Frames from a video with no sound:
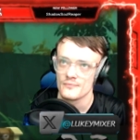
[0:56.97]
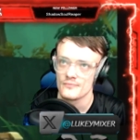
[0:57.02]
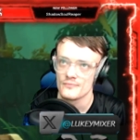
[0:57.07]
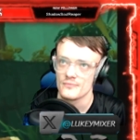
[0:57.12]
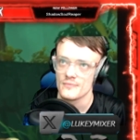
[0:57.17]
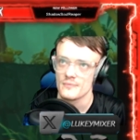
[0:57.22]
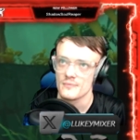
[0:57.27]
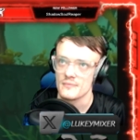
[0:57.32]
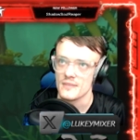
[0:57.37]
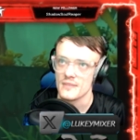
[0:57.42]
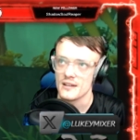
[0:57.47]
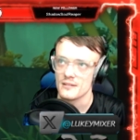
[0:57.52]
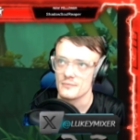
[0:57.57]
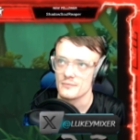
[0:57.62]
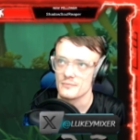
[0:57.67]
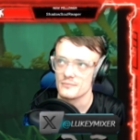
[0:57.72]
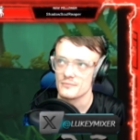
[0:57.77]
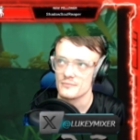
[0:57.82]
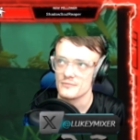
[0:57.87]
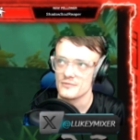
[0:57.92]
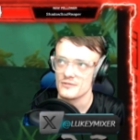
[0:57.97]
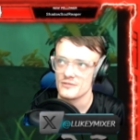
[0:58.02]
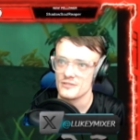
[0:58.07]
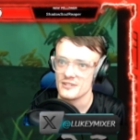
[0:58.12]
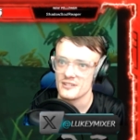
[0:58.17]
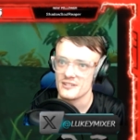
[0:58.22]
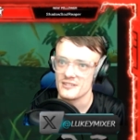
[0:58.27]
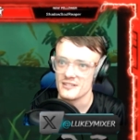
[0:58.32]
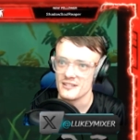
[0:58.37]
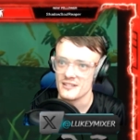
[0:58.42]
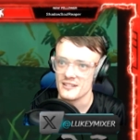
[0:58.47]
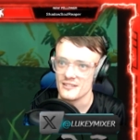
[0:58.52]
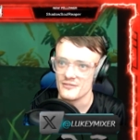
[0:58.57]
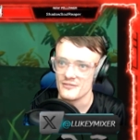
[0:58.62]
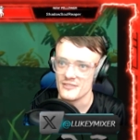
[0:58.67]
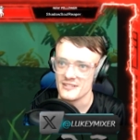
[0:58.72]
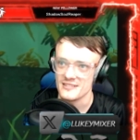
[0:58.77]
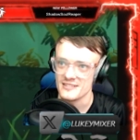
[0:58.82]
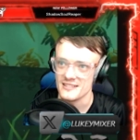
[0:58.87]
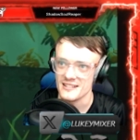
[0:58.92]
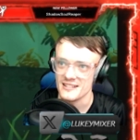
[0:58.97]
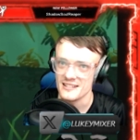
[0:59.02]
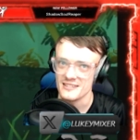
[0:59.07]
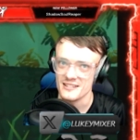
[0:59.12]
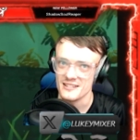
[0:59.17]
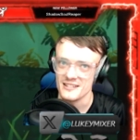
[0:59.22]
Man, things they can get things again they